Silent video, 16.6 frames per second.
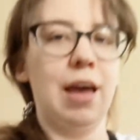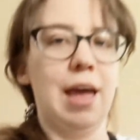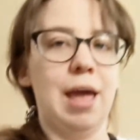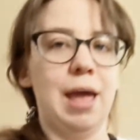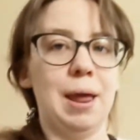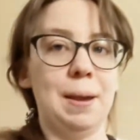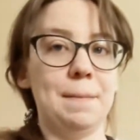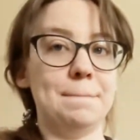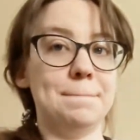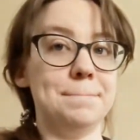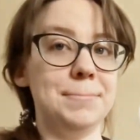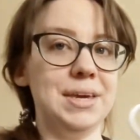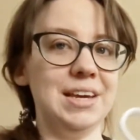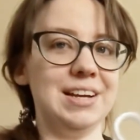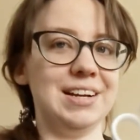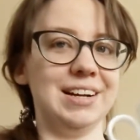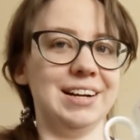and
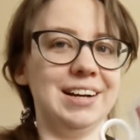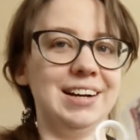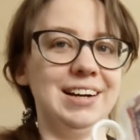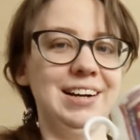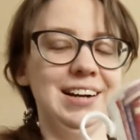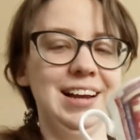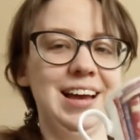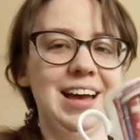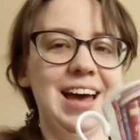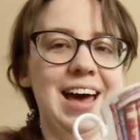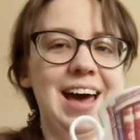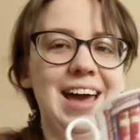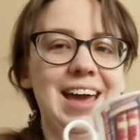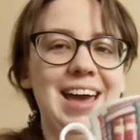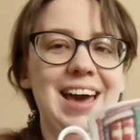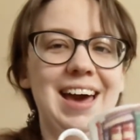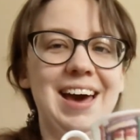bigger,
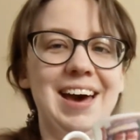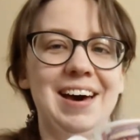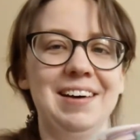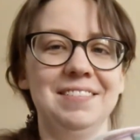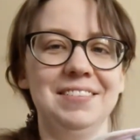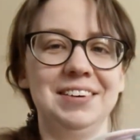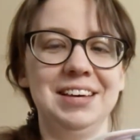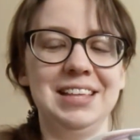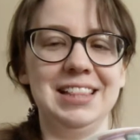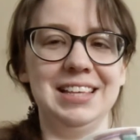I have